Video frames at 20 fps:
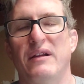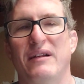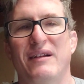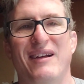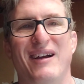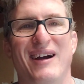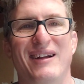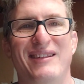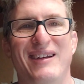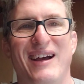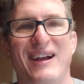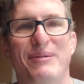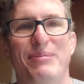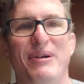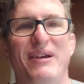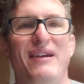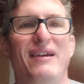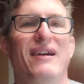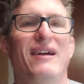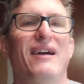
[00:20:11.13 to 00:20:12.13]
contact
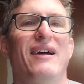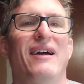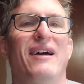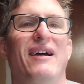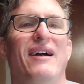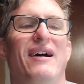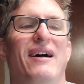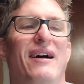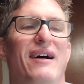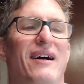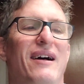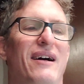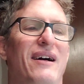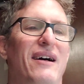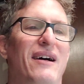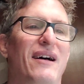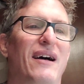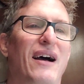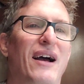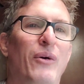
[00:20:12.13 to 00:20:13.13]
me.
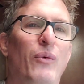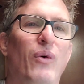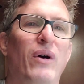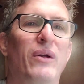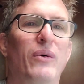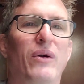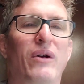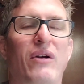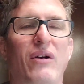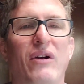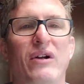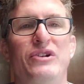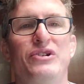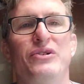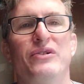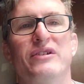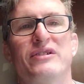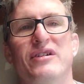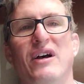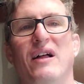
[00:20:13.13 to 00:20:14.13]
I want to encourage
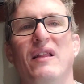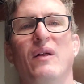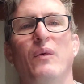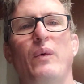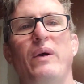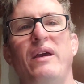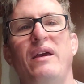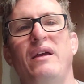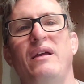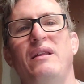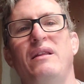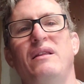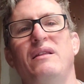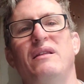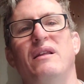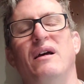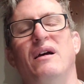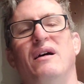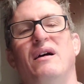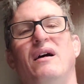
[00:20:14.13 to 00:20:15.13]
you this Halloween
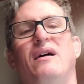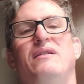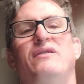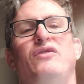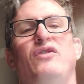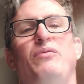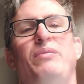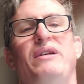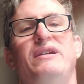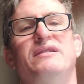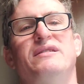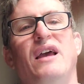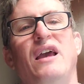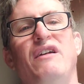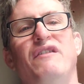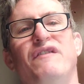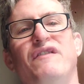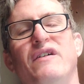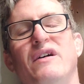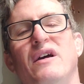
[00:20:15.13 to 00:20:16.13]
to be
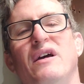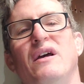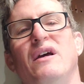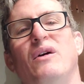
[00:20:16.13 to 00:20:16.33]
safe.